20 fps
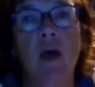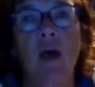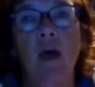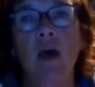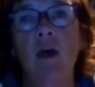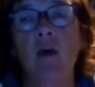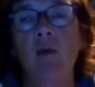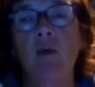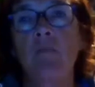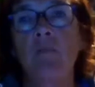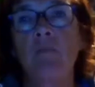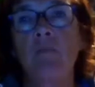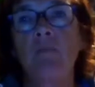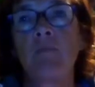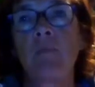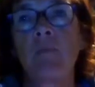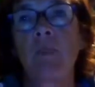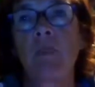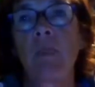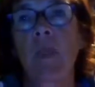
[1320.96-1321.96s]

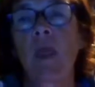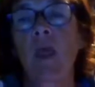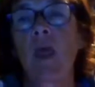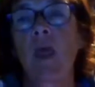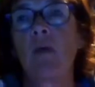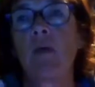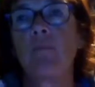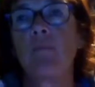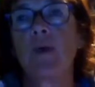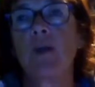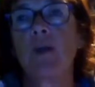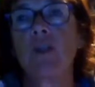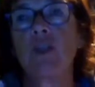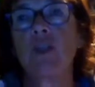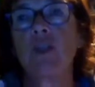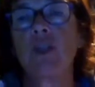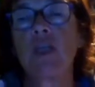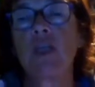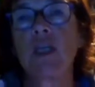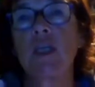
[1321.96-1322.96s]
But
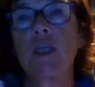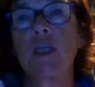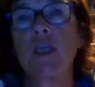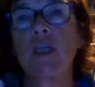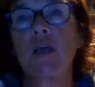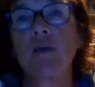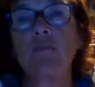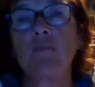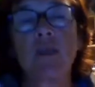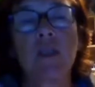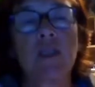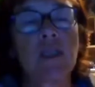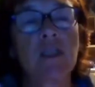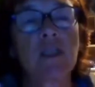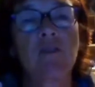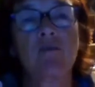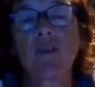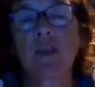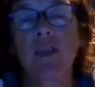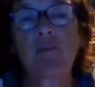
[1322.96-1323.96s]
it
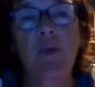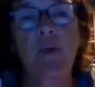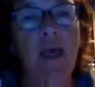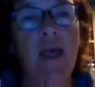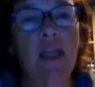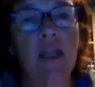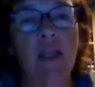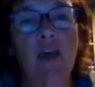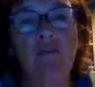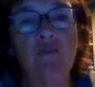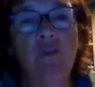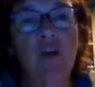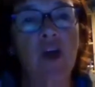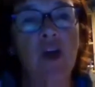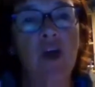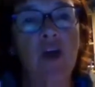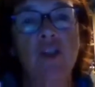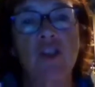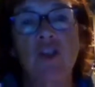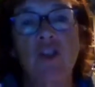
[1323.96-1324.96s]
doesn't really pay enough for
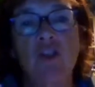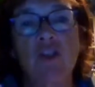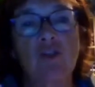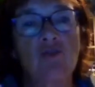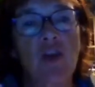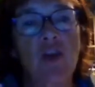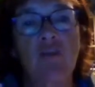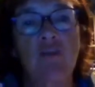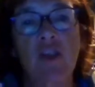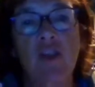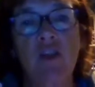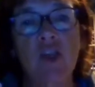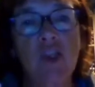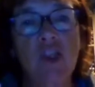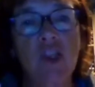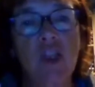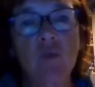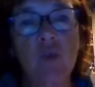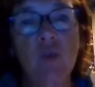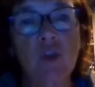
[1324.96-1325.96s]
her to do the traveling that
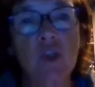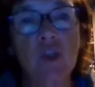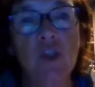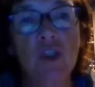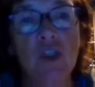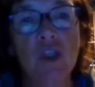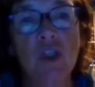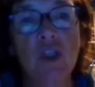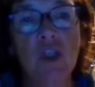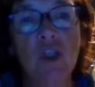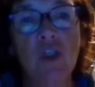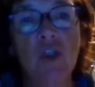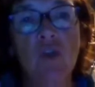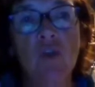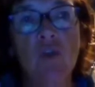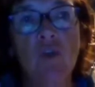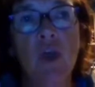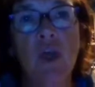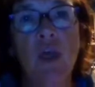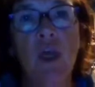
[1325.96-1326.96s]
she wants to
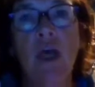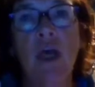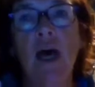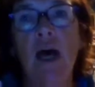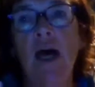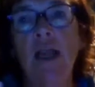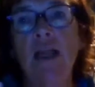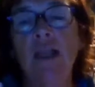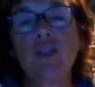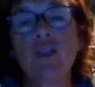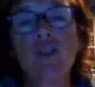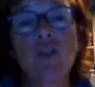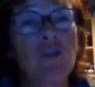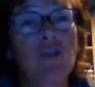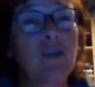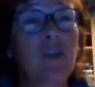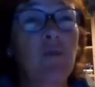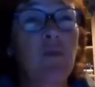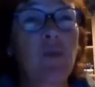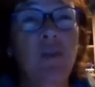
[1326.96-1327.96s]
do. And it's not
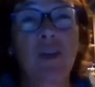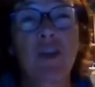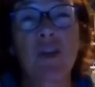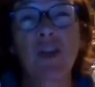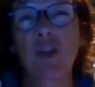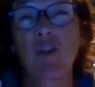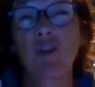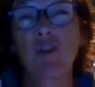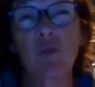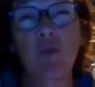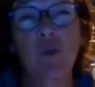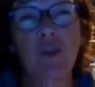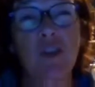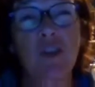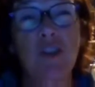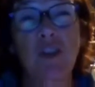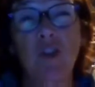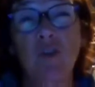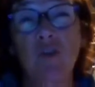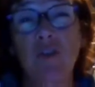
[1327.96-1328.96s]
something that she really
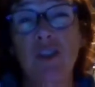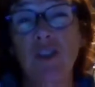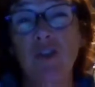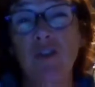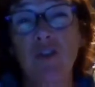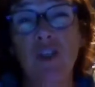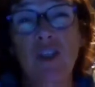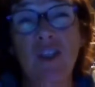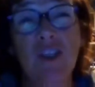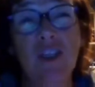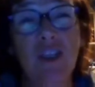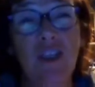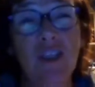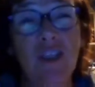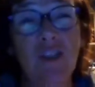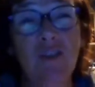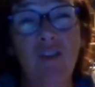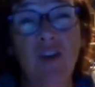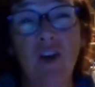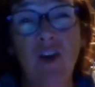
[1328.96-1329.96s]
wants to do until she's
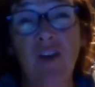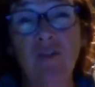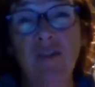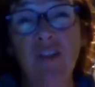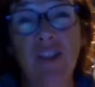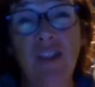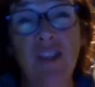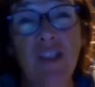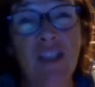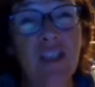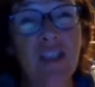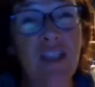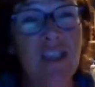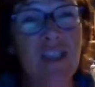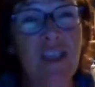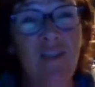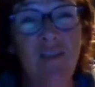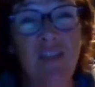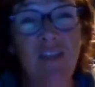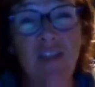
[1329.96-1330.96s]
65,
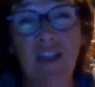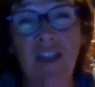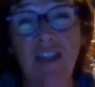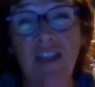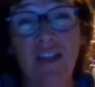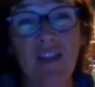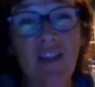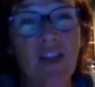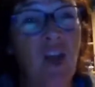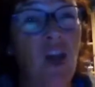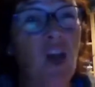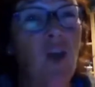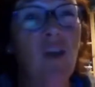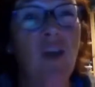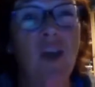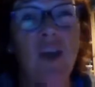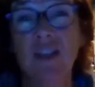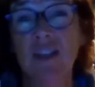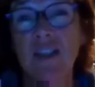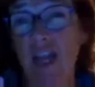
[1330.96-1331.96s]
67. No,
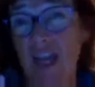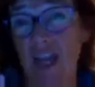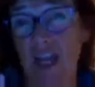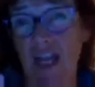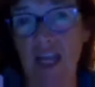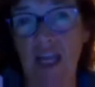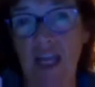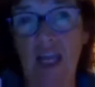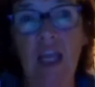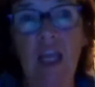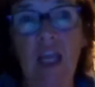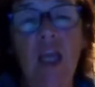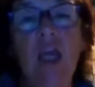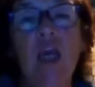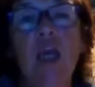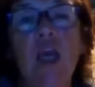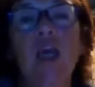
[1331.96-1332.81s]
exactly.